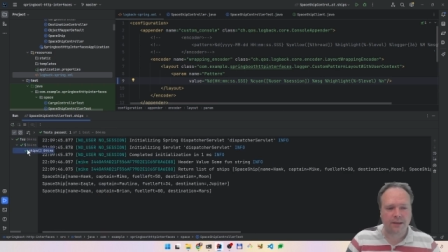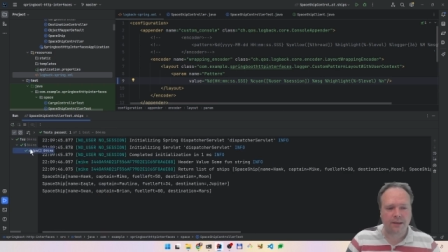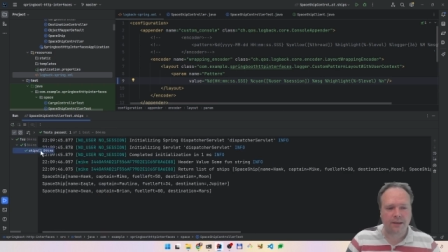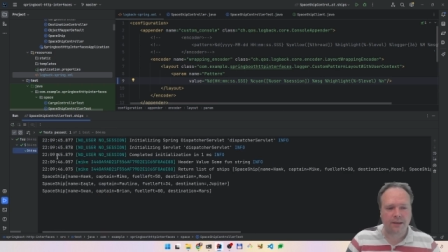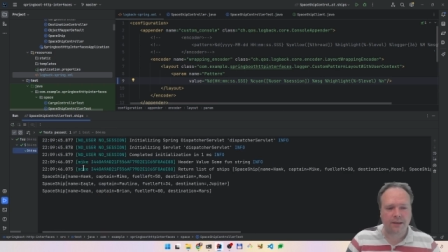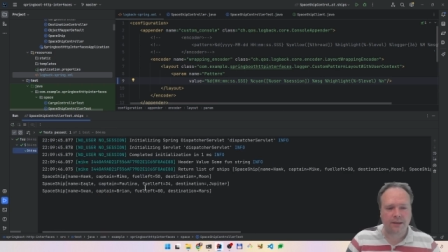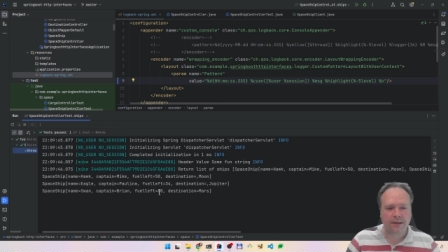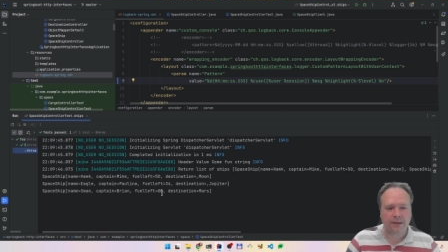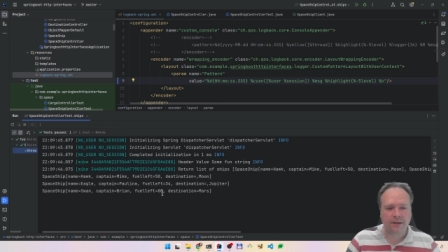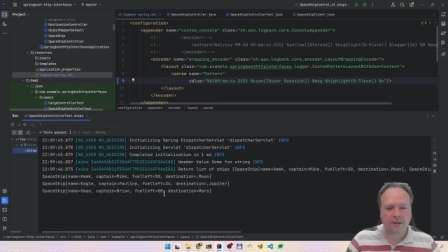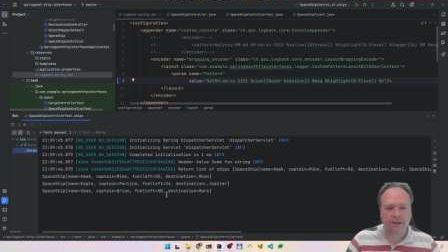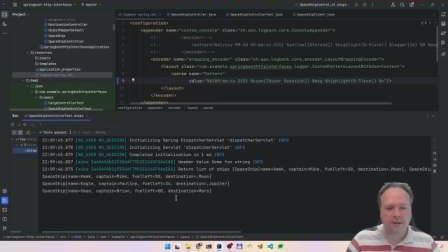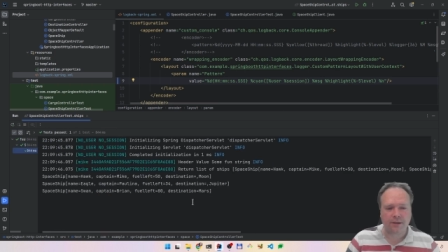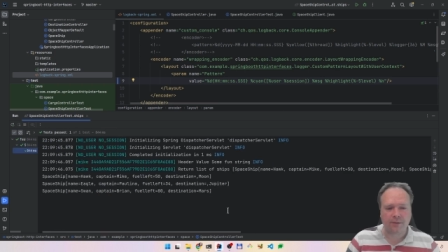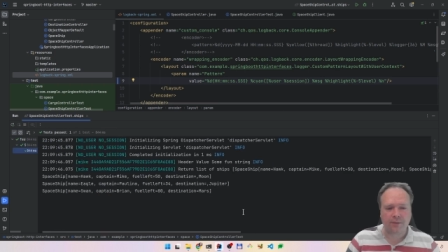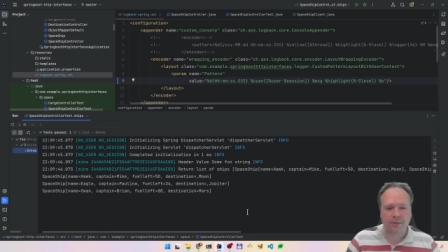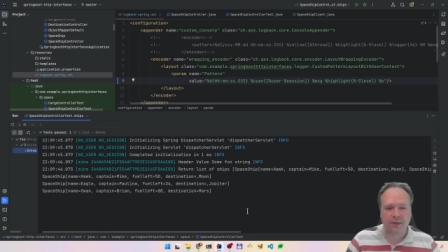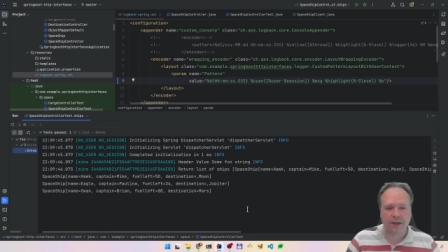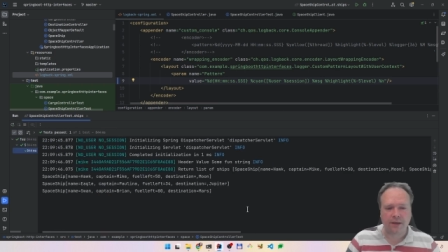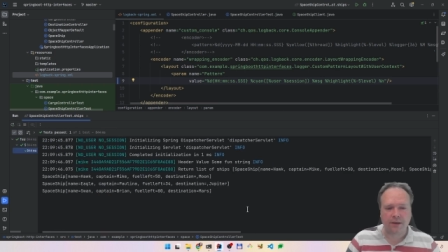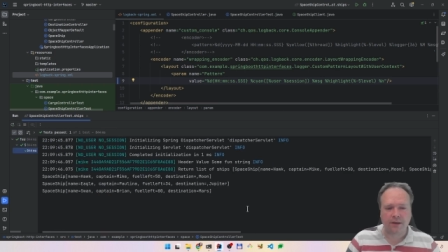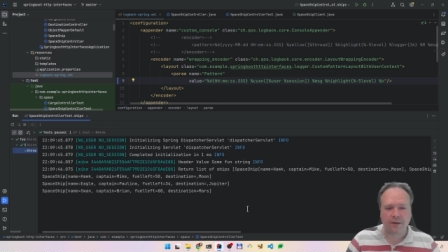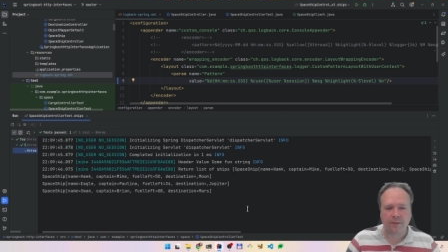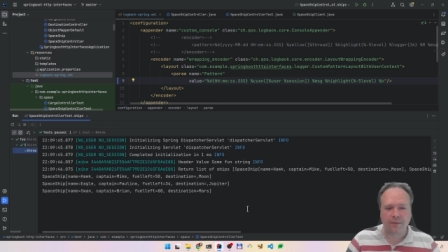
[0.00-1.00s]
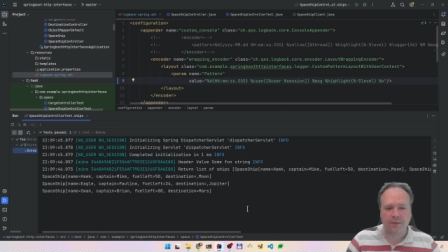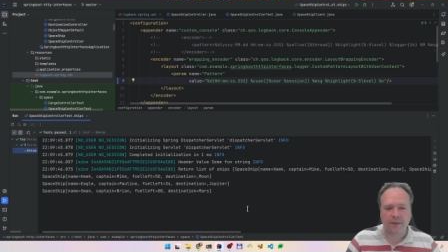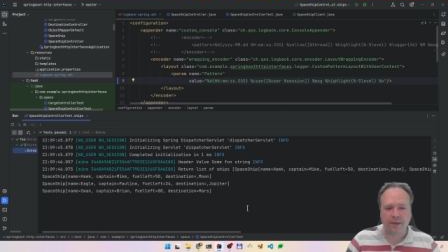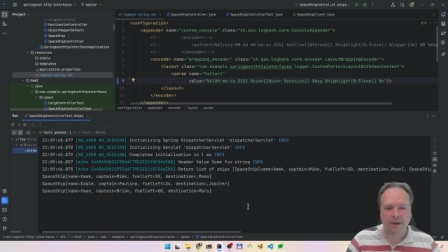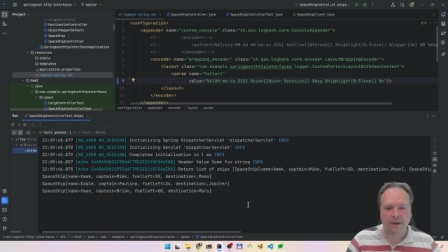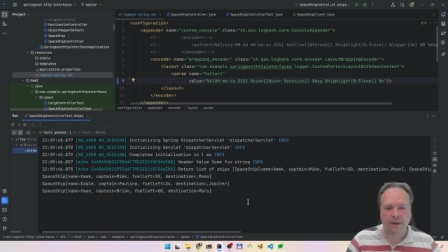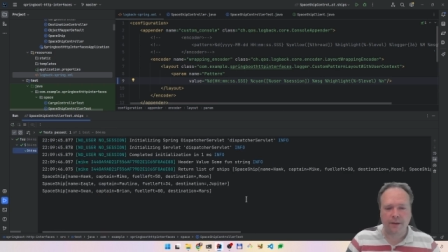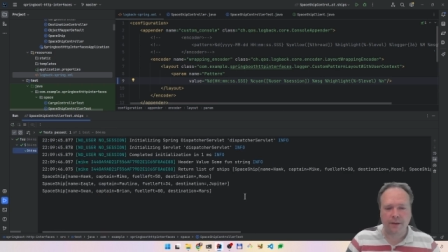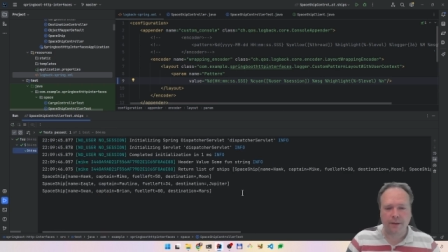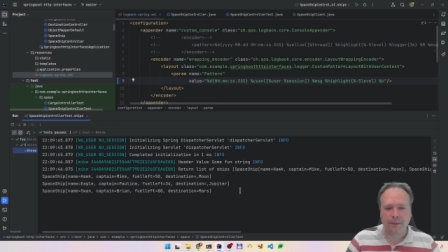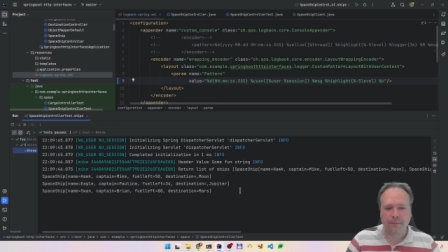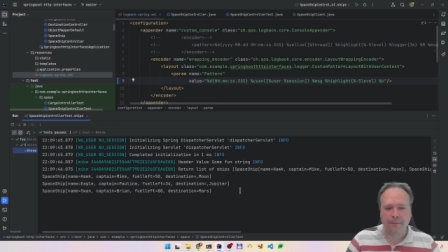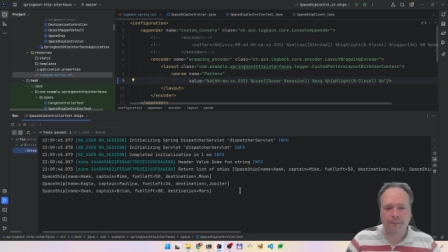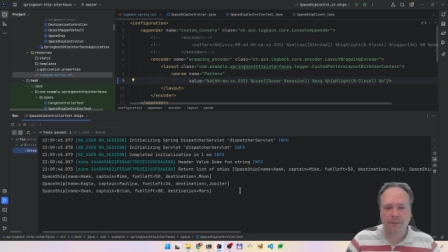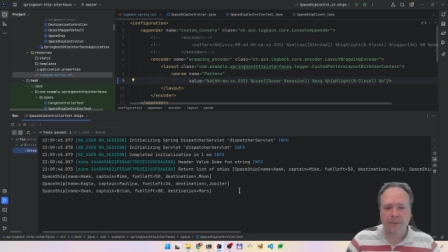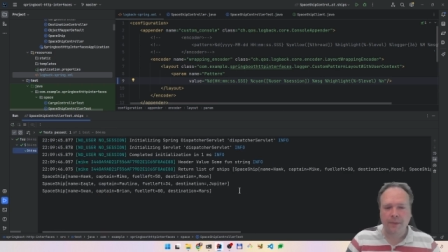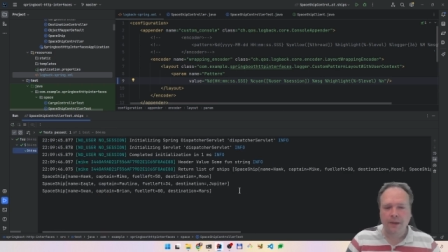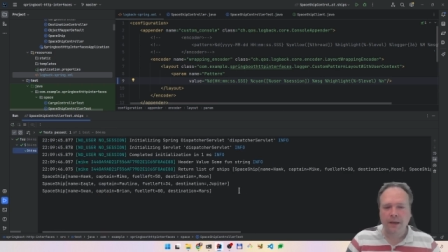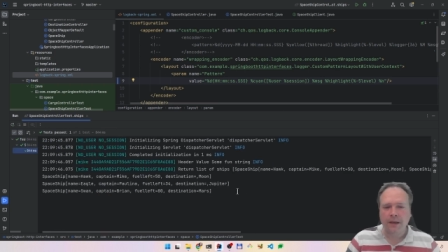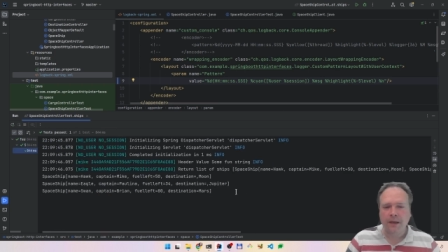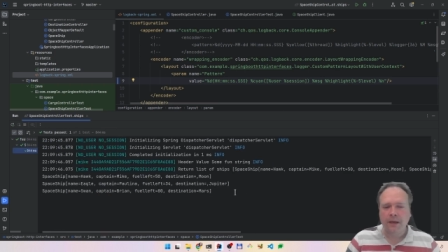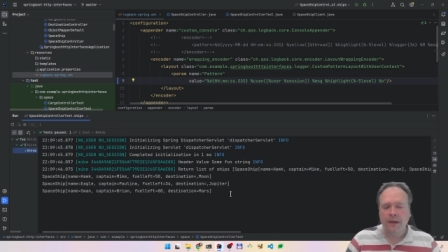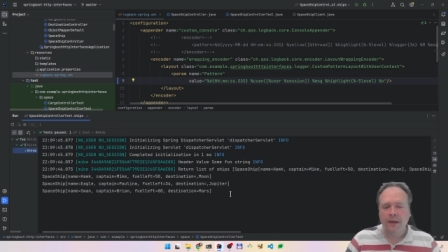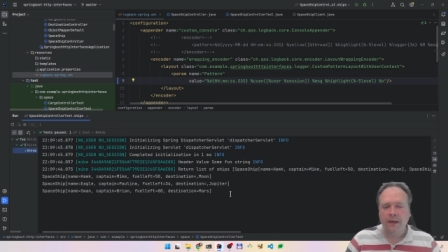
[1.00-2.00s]
It is just spinning up the um,
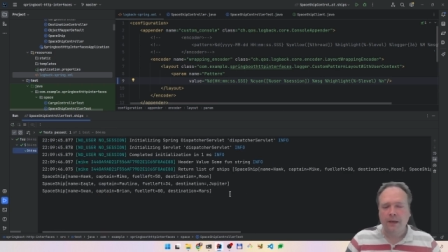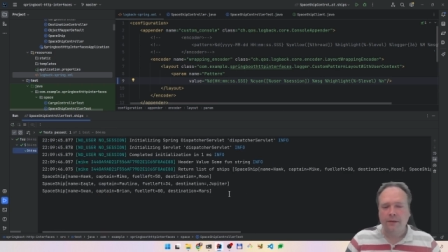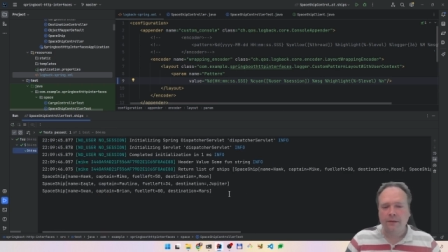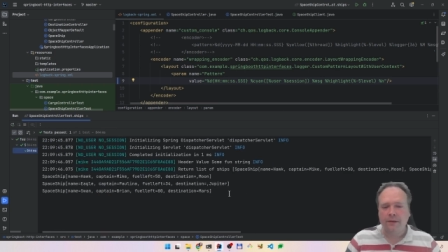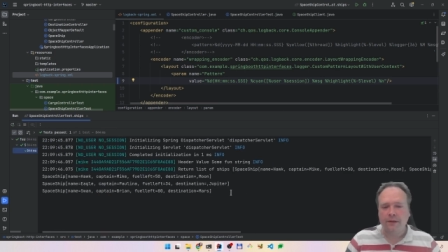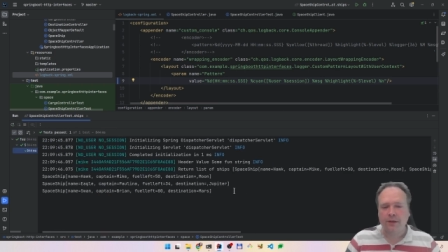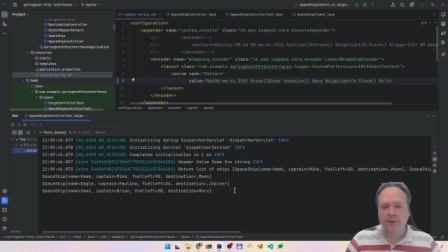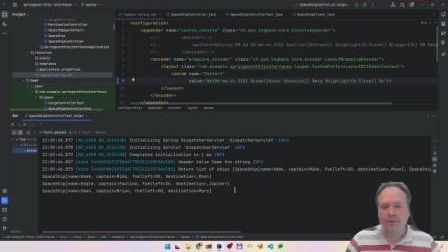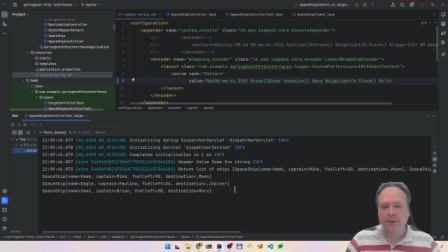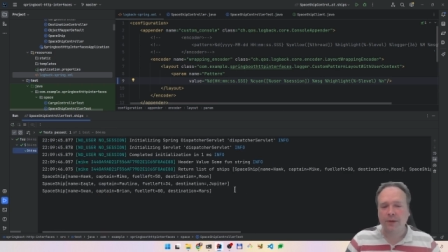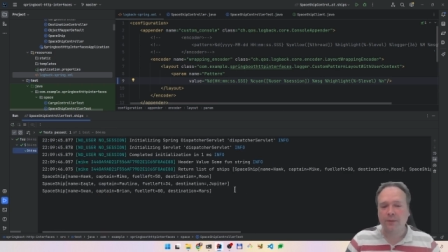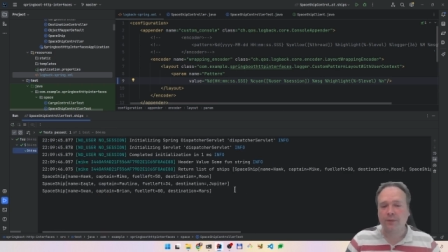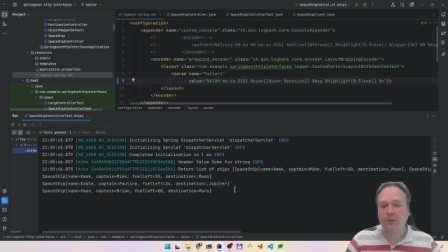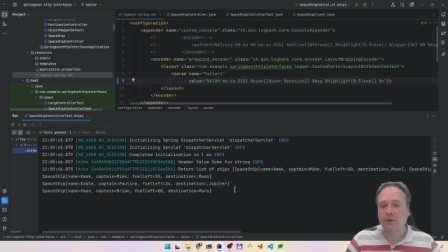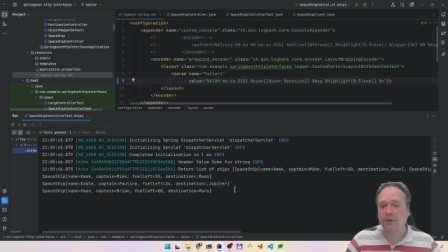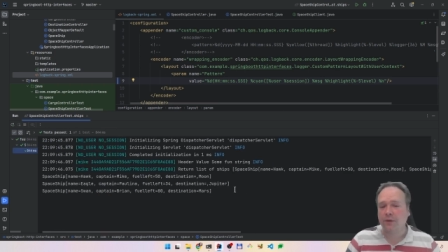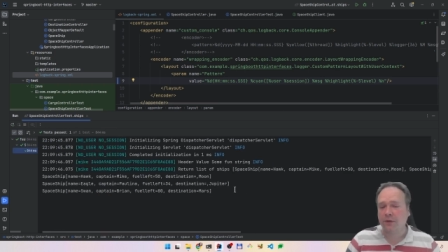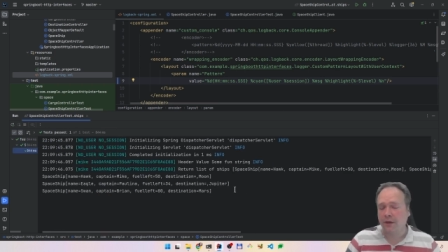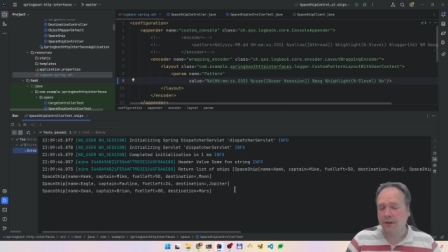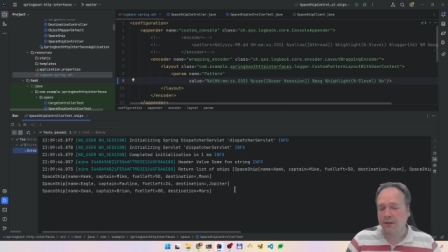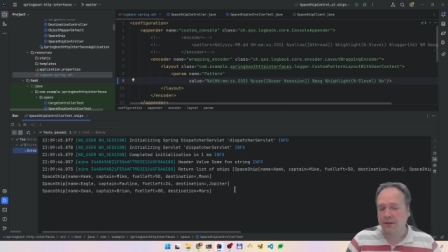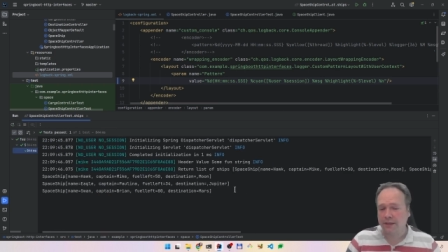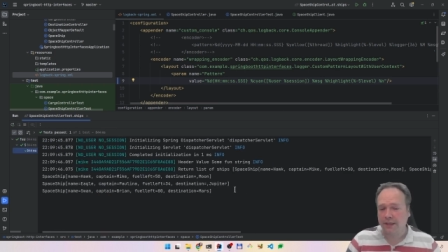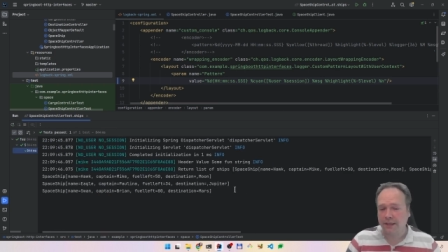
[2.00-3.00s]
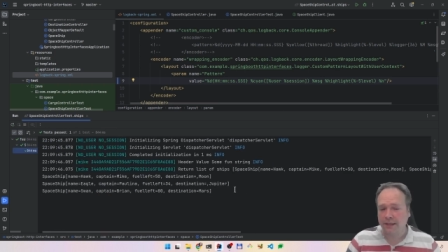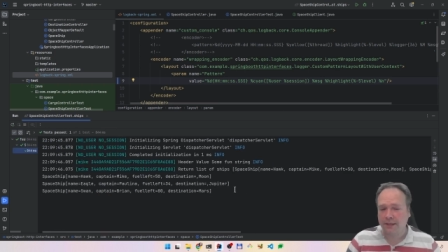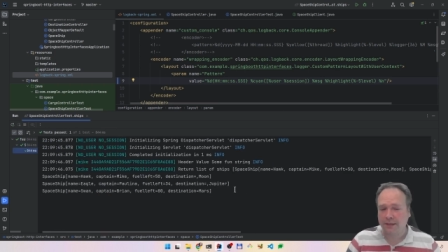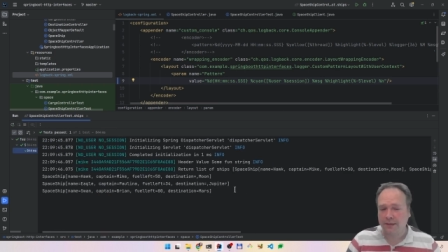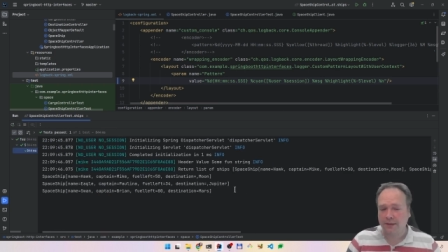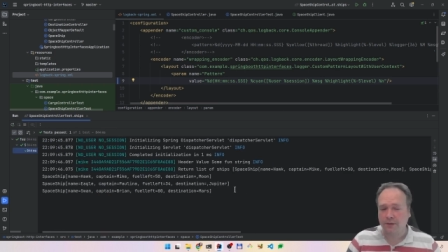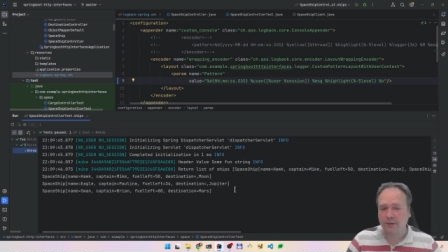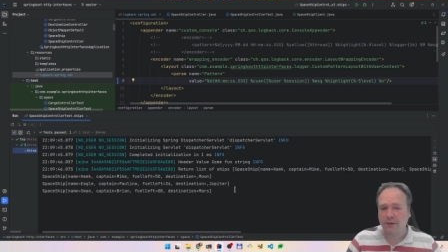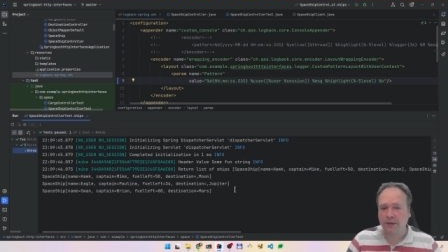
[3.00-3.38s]
the Spring Boot context.